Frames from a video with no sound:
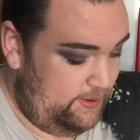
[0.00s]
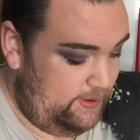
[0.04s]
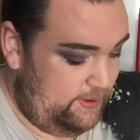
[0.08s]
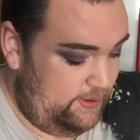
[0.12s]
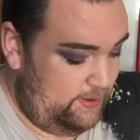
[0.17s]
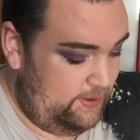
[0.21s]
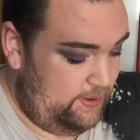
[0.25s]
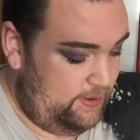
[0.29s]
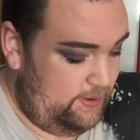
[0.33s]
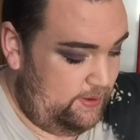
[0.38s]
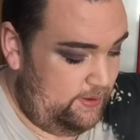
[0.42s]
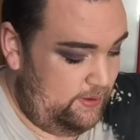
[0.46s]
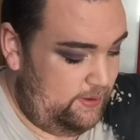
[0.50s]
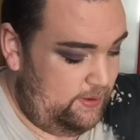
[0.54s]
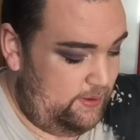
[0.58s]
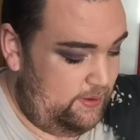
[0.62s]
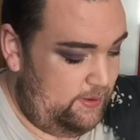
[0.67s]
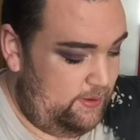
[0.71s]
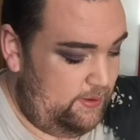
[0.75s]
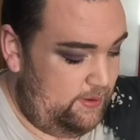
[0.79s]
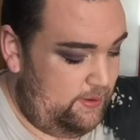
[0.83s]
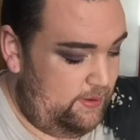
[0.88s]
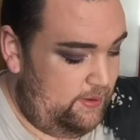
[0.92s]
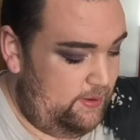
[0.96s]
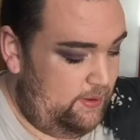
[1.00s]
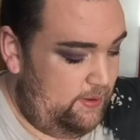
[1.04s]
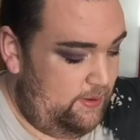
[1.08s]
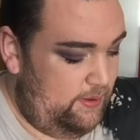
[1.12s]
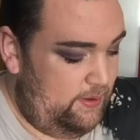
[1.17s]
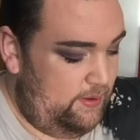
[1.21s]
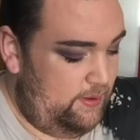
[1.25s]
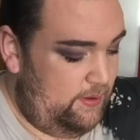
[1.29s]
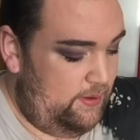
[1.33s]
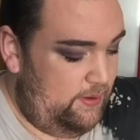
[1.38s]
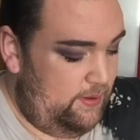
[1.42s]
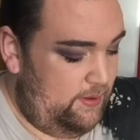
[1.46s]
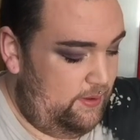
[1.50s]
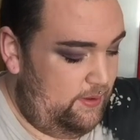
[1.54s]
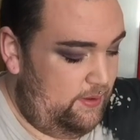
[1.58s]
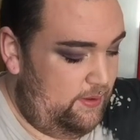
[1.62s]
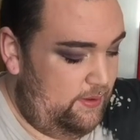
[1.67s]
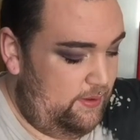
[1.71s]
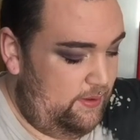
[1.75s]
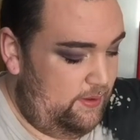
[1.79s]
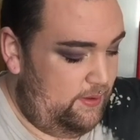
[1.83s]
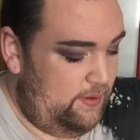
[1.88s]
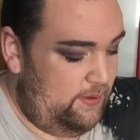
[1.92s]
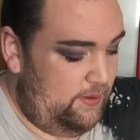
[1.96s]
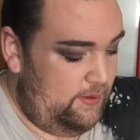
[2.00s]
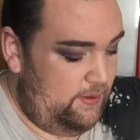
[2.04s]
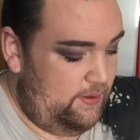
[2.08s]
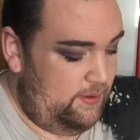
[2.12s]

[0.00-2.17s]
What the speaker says: (no one is talking)